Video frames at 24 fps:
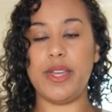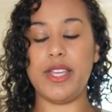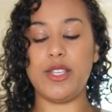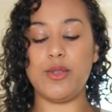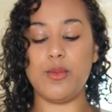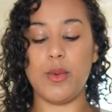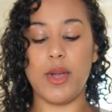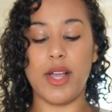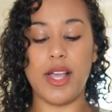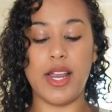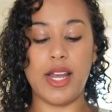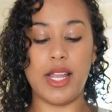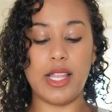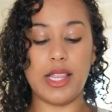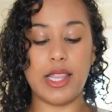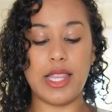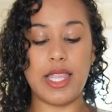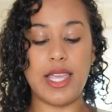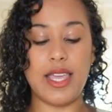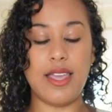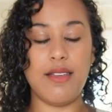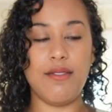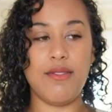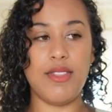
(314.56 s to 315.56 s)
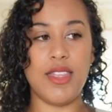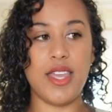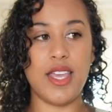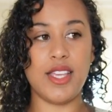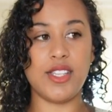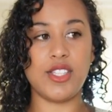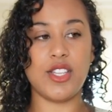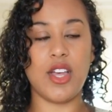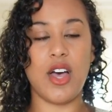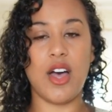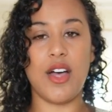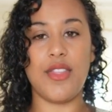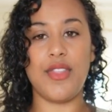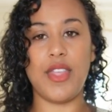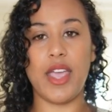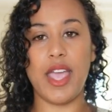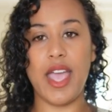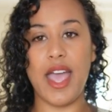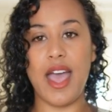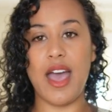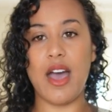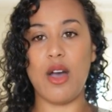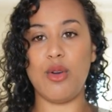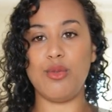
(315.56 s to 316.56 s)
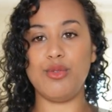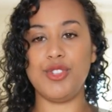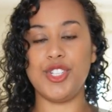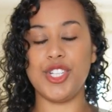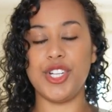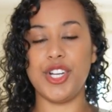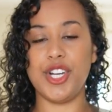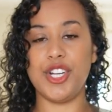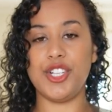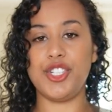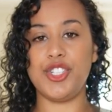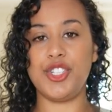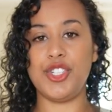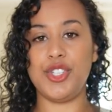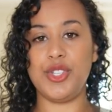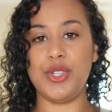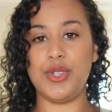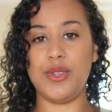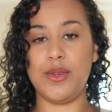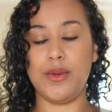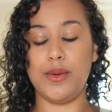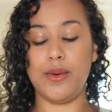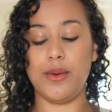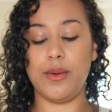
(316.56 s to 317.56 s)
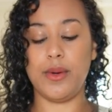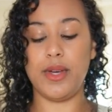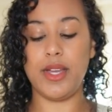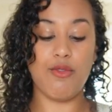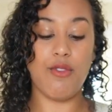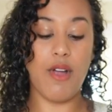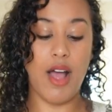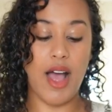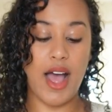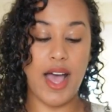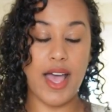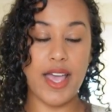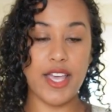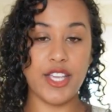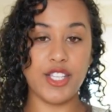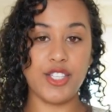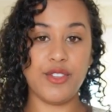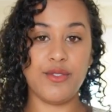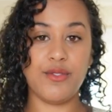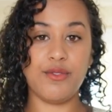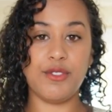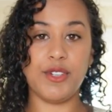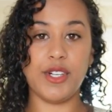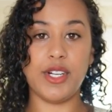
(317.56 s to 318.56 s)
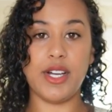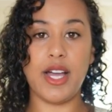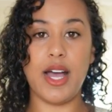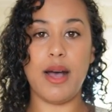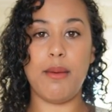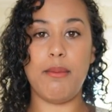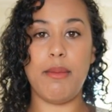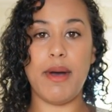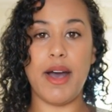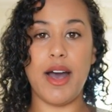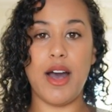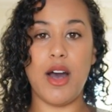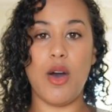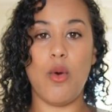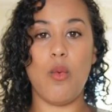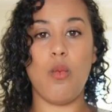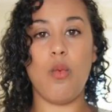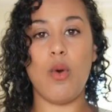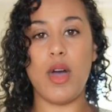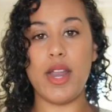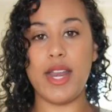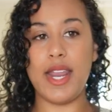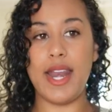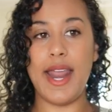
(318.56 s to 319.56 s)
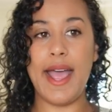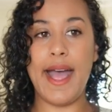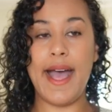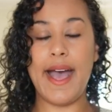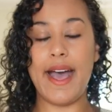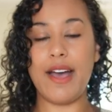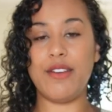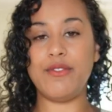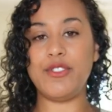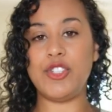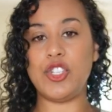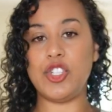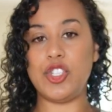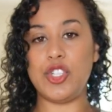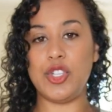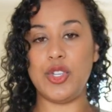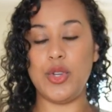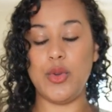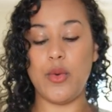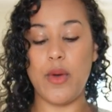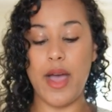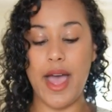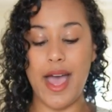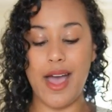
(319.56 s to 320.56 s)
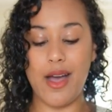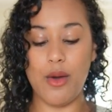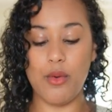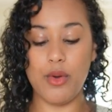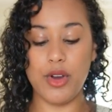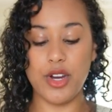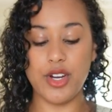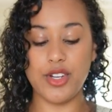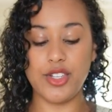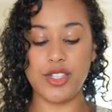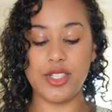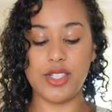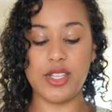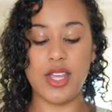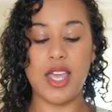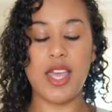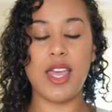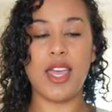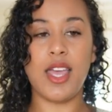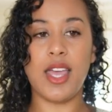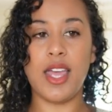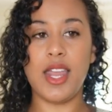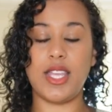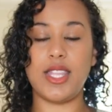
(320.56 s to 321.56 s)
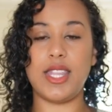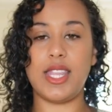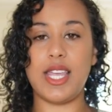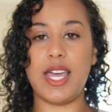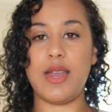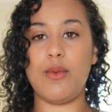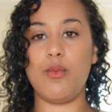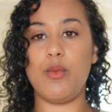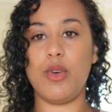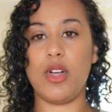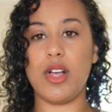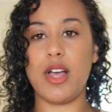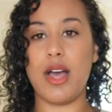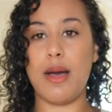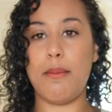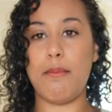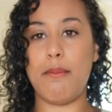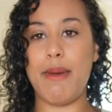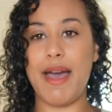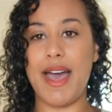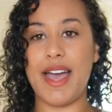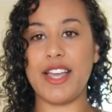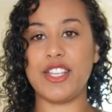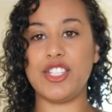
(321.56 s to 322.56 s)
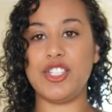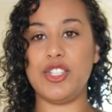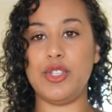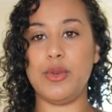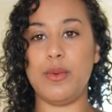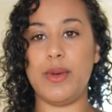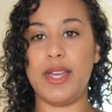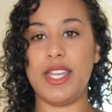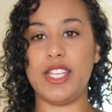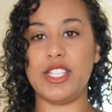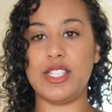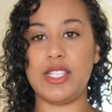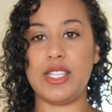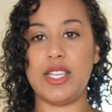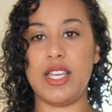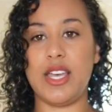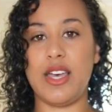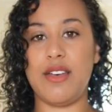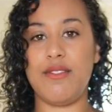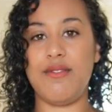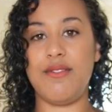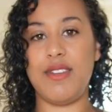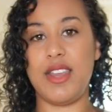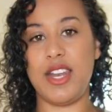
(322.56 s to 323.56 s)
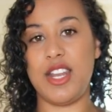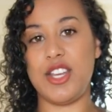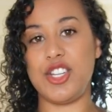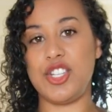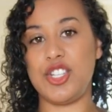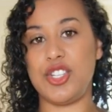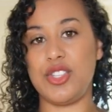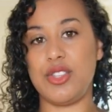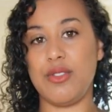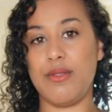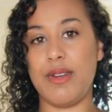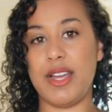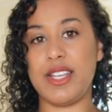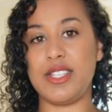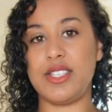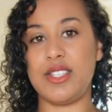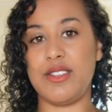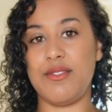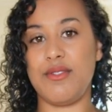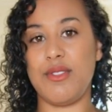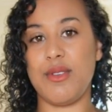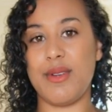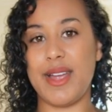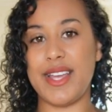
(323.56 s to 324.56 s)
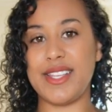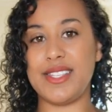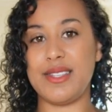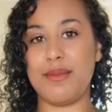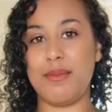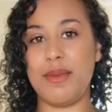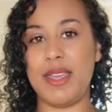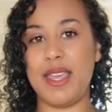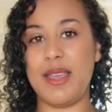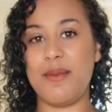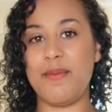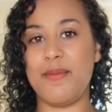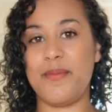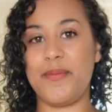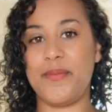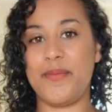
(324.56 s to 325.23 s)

is we're going to leave this on the counter to rise for about 1.5 to 2 hours. And then we'll come back to it to finish the rest of the recipe.